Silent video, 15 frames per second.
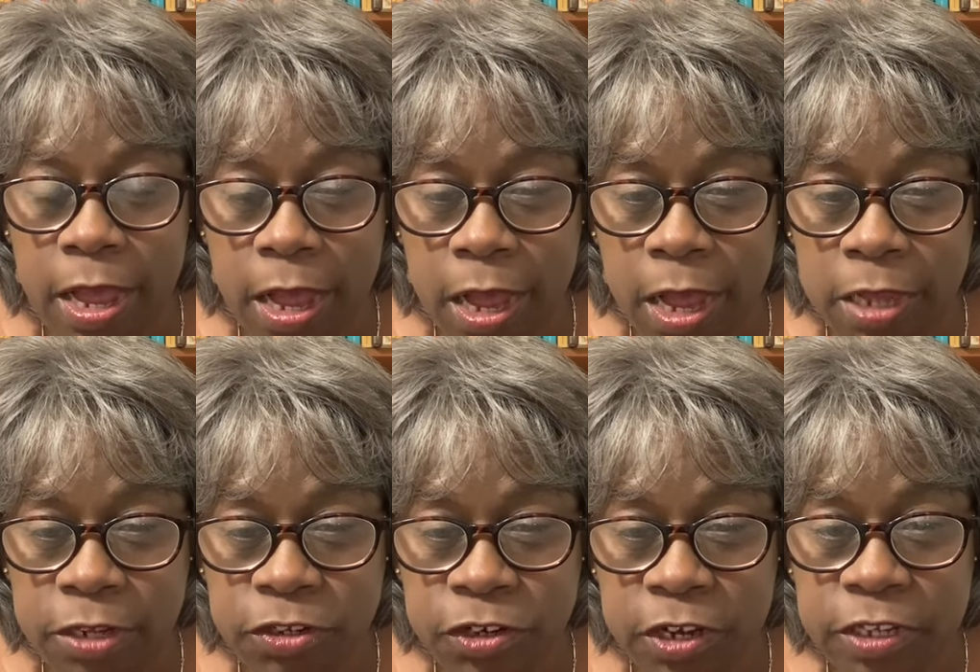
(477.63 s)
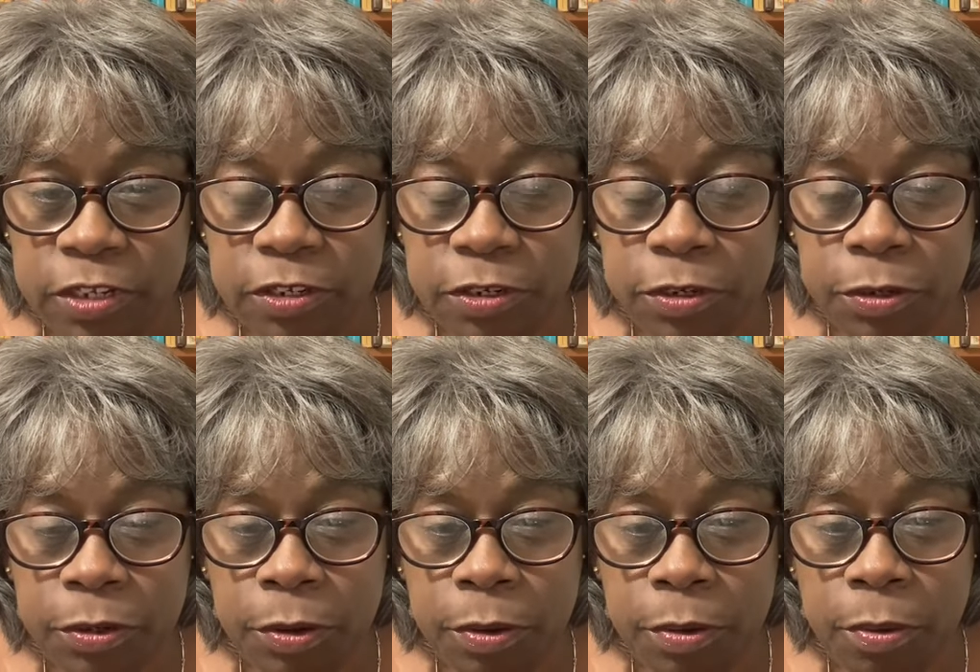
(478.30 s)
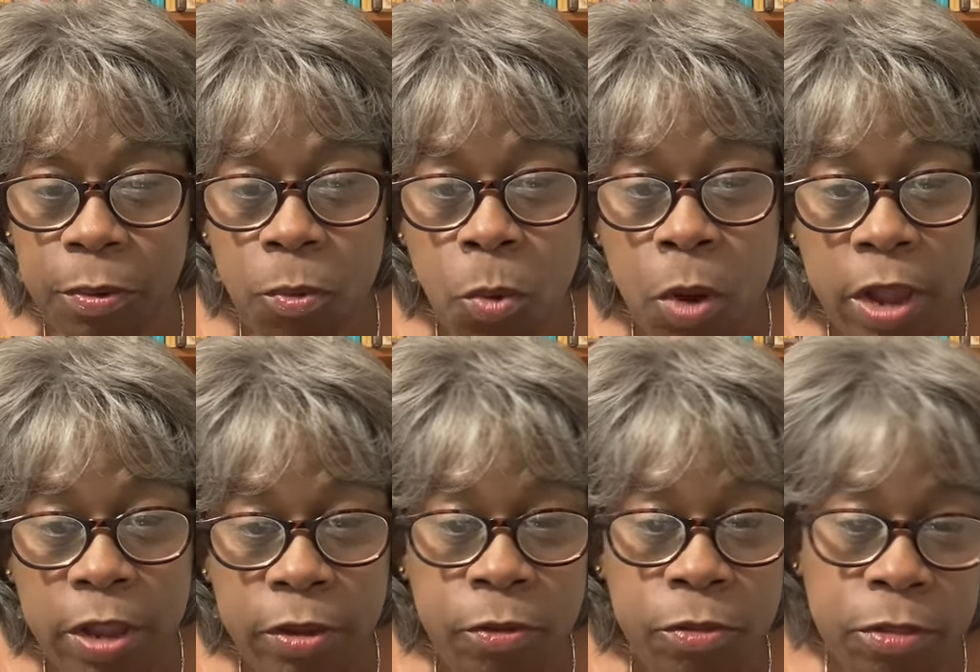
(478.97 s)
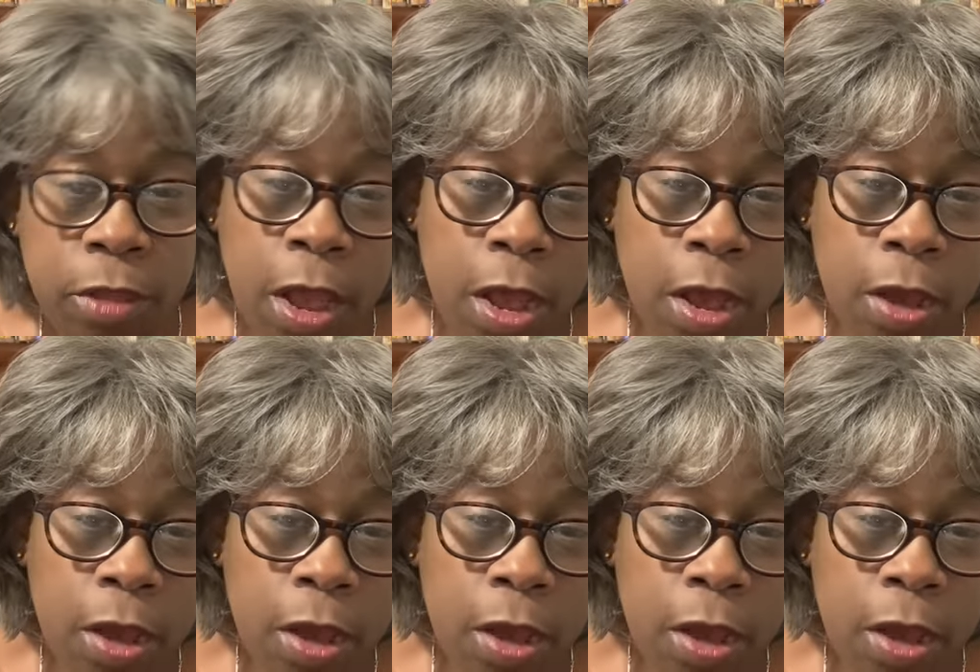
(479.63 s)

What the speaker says: Adjust what you thought